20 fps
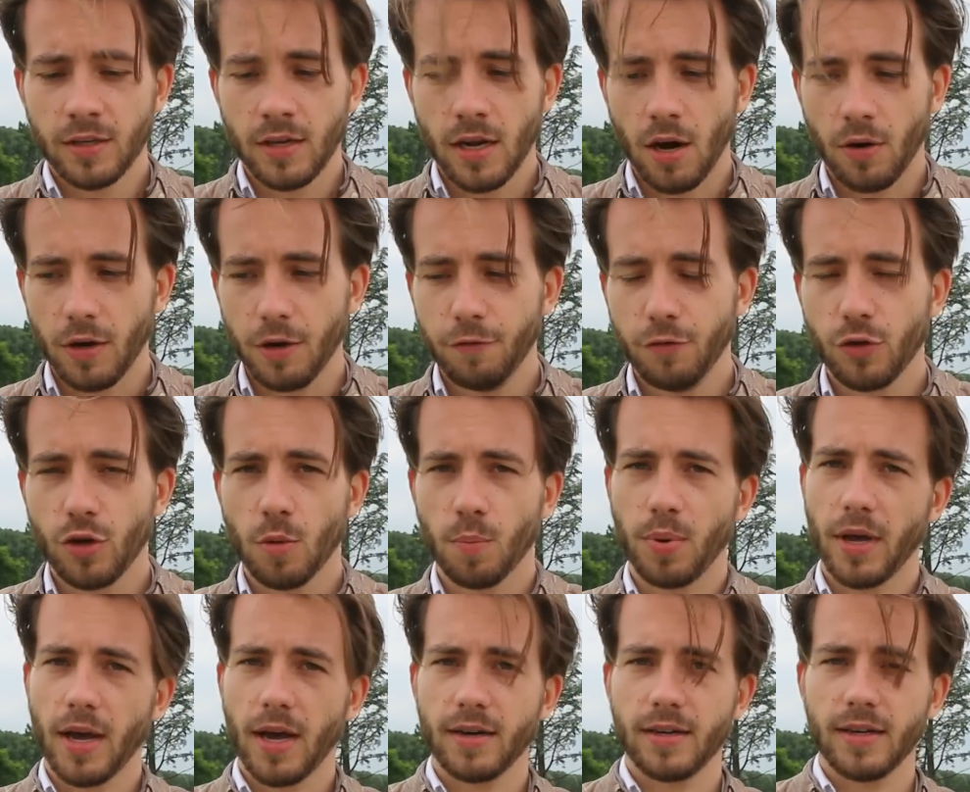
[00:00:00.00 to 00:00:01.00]
Now, if you
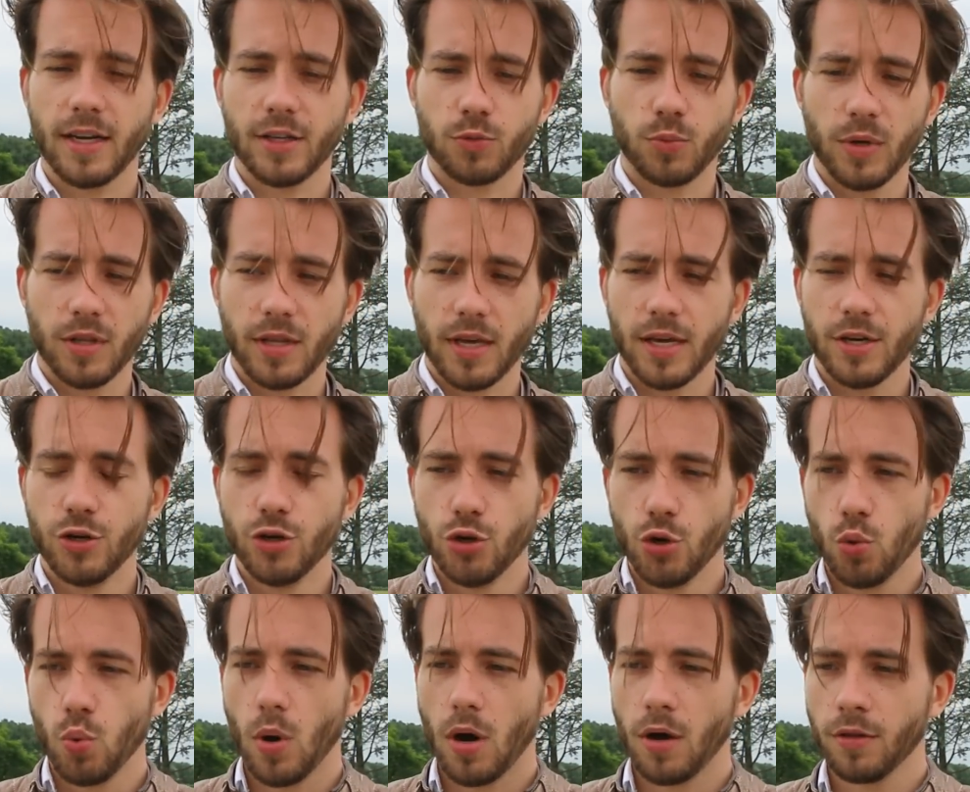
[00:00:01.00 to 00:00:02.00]
compare that with a
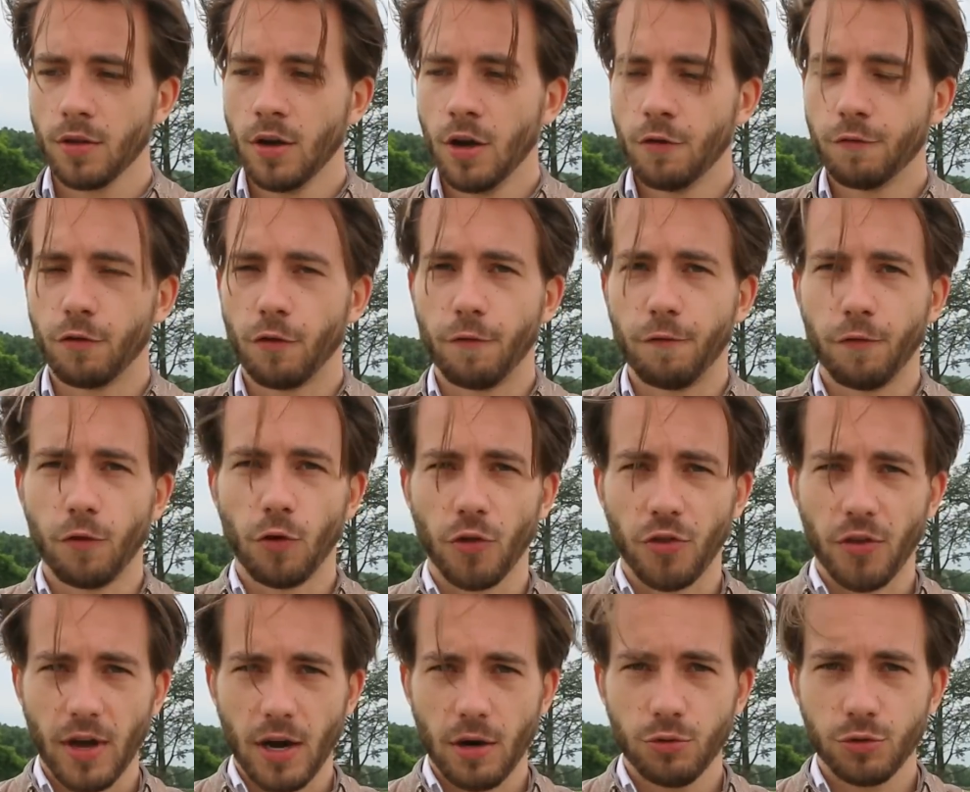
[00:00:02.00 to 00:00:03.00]
new one for
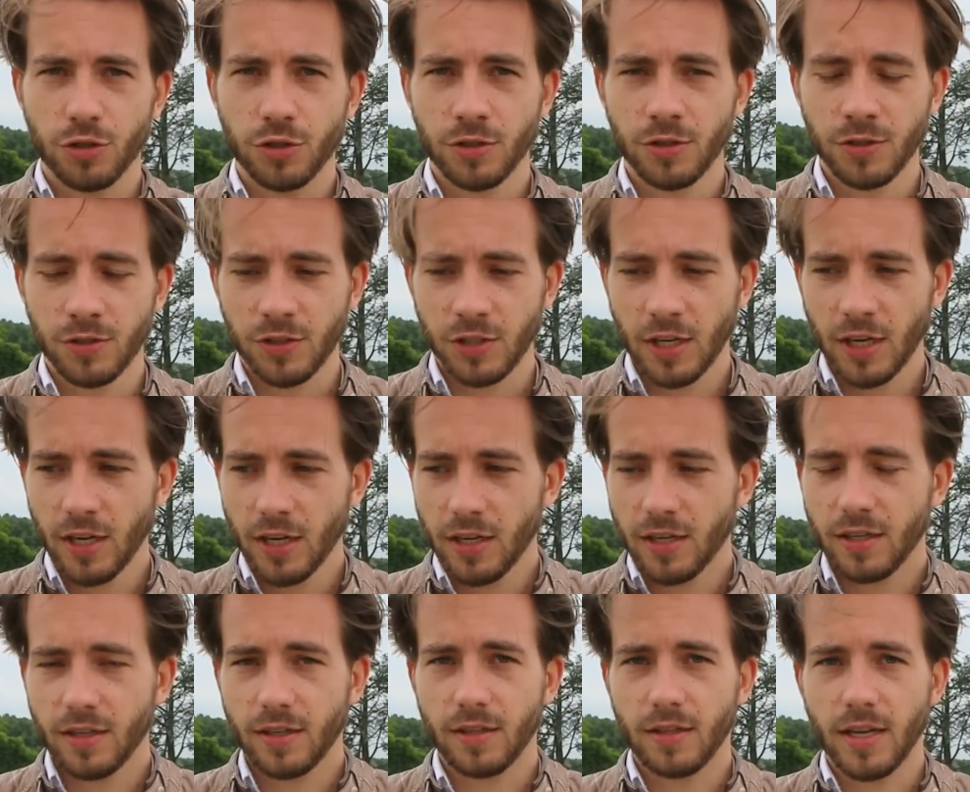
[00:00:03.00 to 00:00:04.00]
4,000,
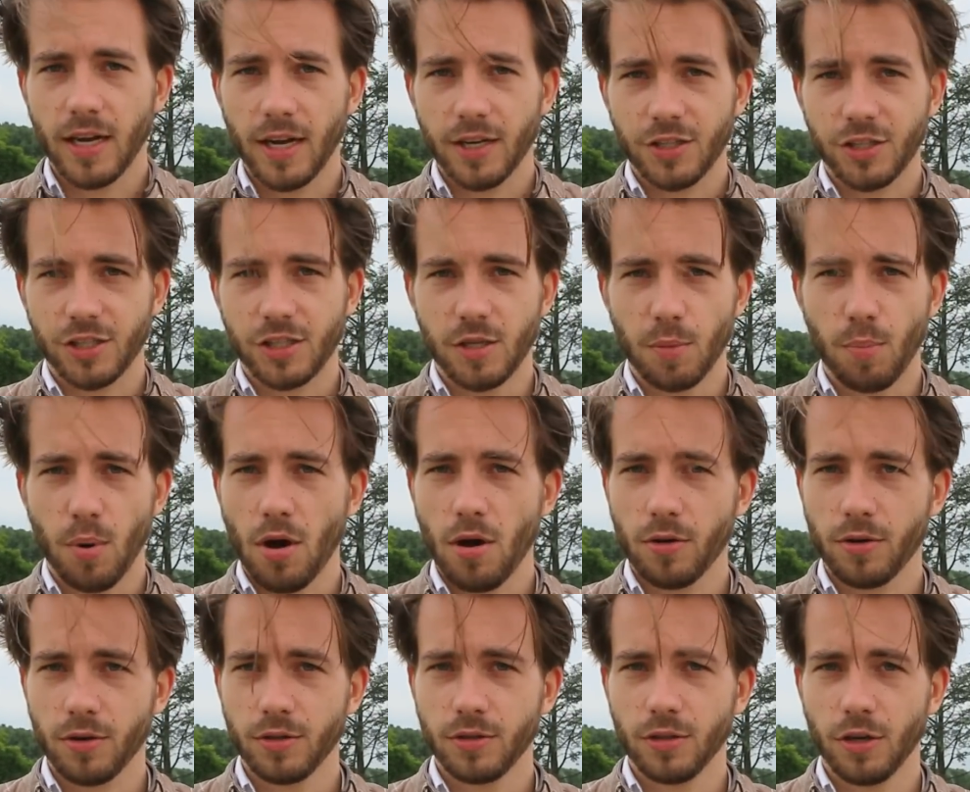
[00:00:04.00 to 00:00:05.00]
that's the
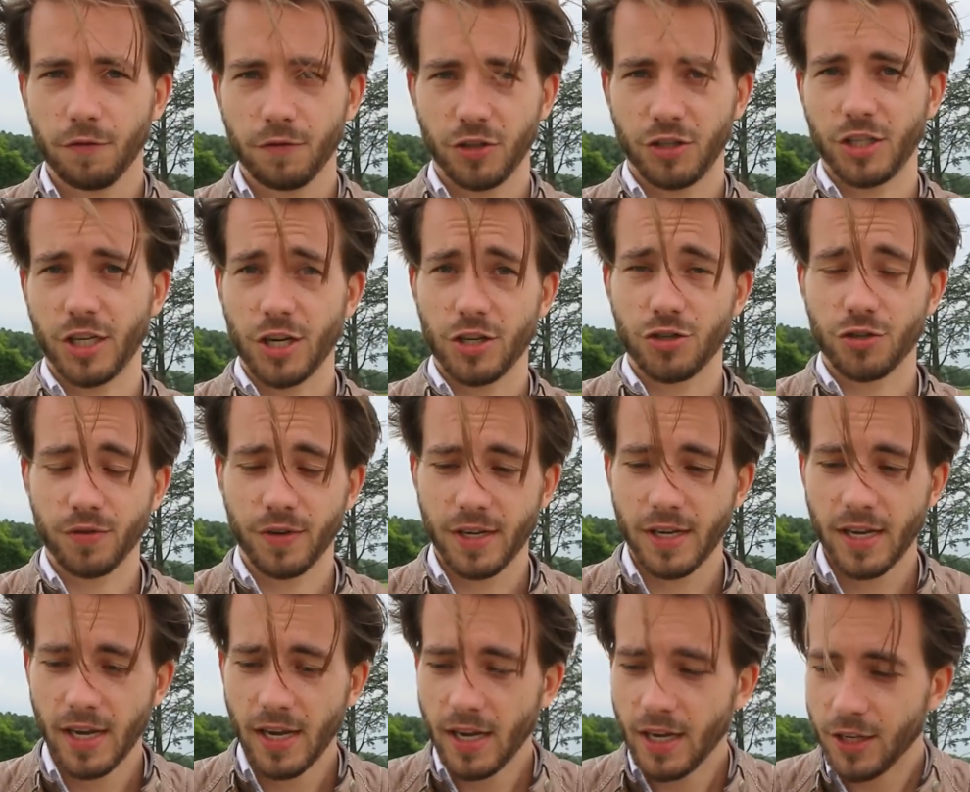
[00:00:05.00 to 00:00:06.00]
bargain of the century.